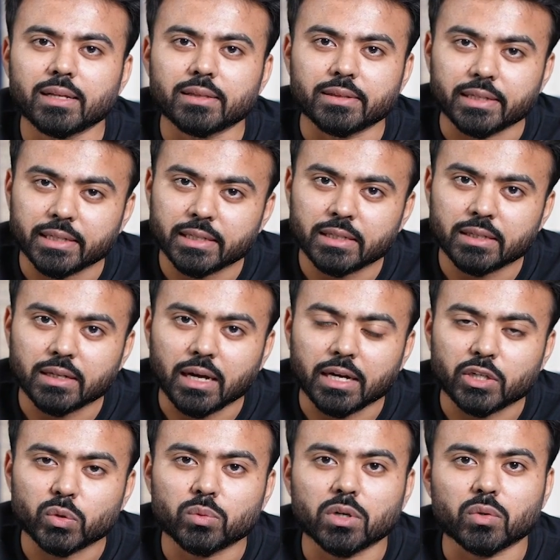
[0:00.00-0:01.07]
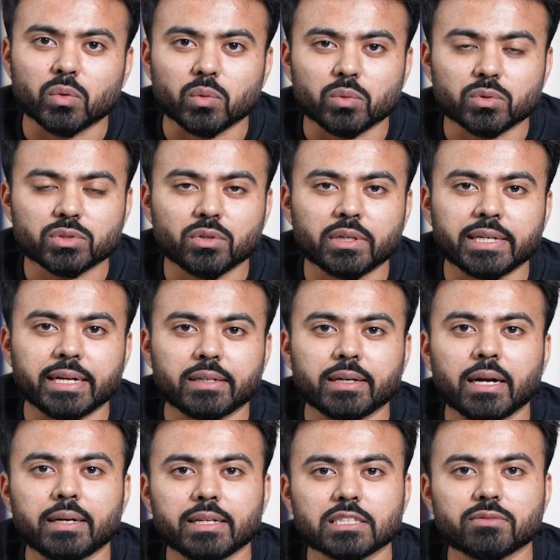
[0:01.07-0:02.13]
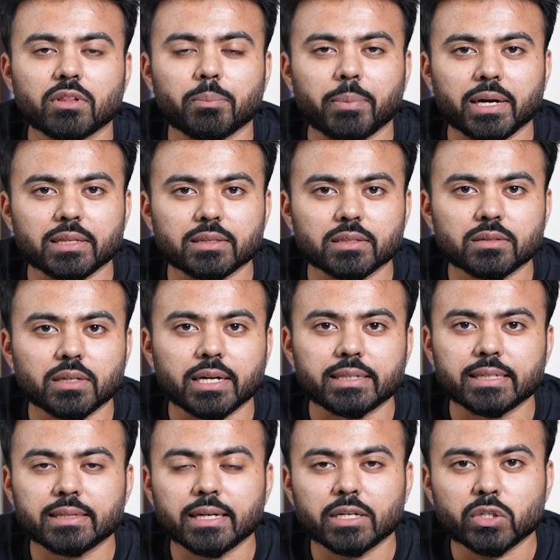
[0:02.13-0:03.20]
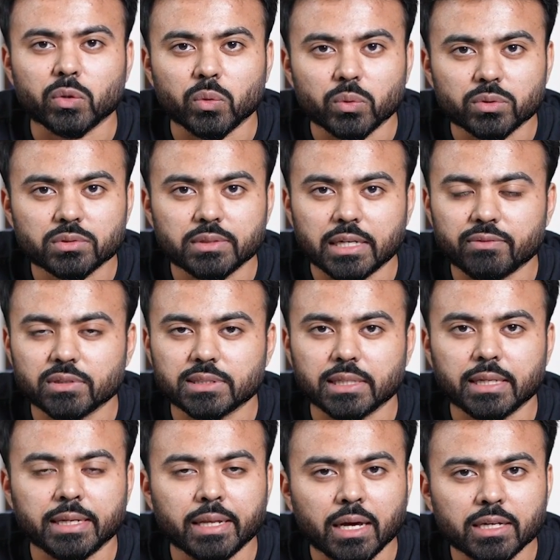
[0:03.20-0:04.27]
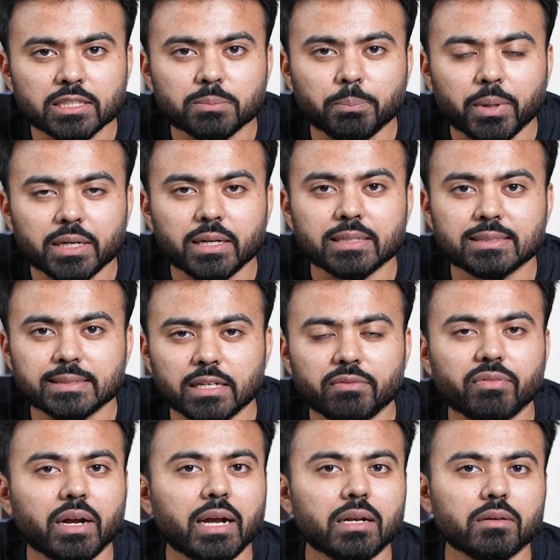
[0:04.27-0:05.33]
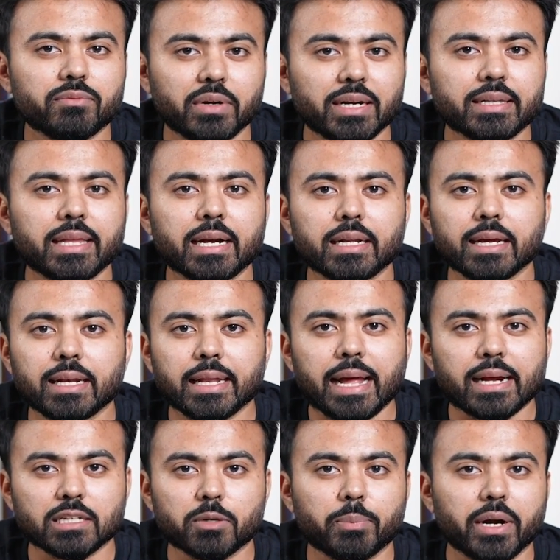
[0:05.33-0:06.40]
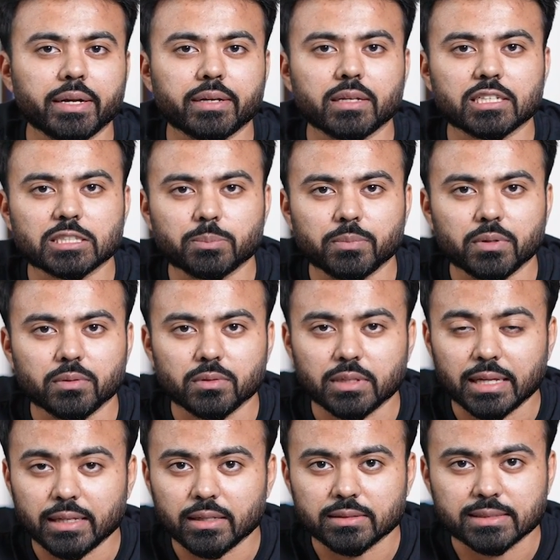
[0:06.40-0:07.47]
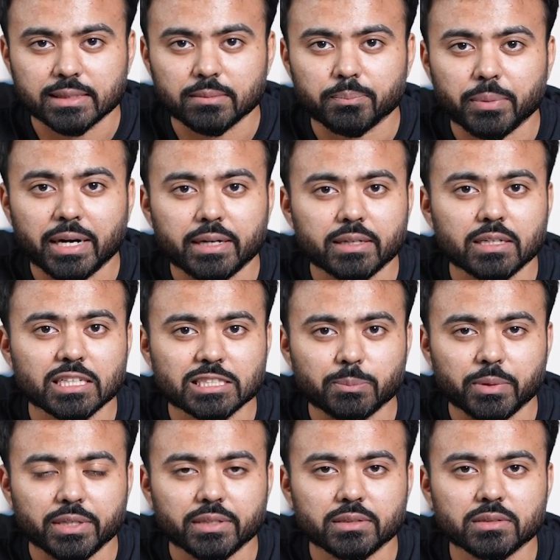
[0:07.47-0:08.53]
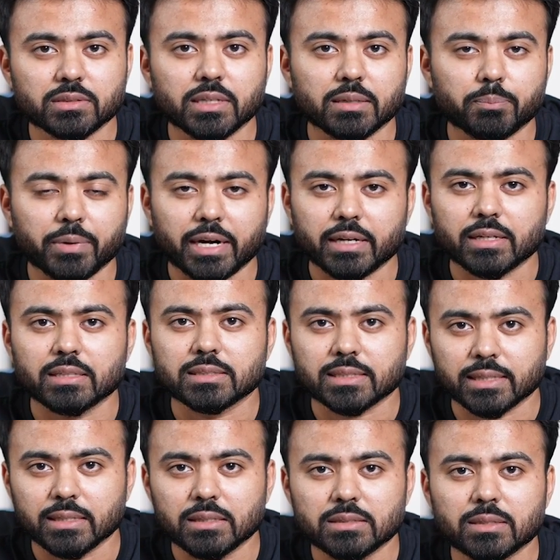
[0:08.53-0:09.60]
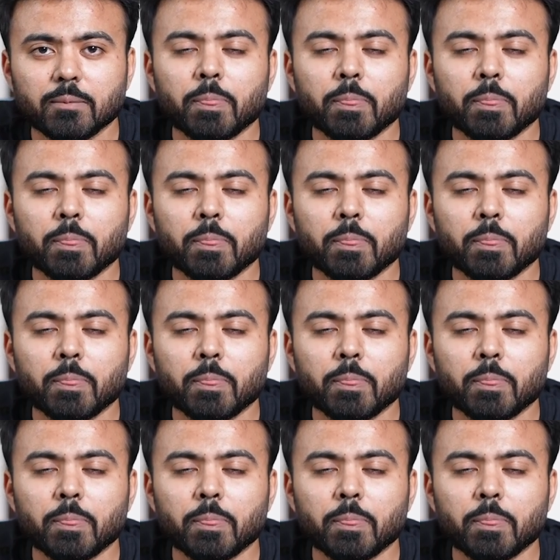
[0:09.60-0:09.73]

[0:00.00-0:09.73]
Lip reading: There I took a course on data analytics with Python. I did that course, that was really nice, but I still felt that I lacked that practical experience, that practical skills.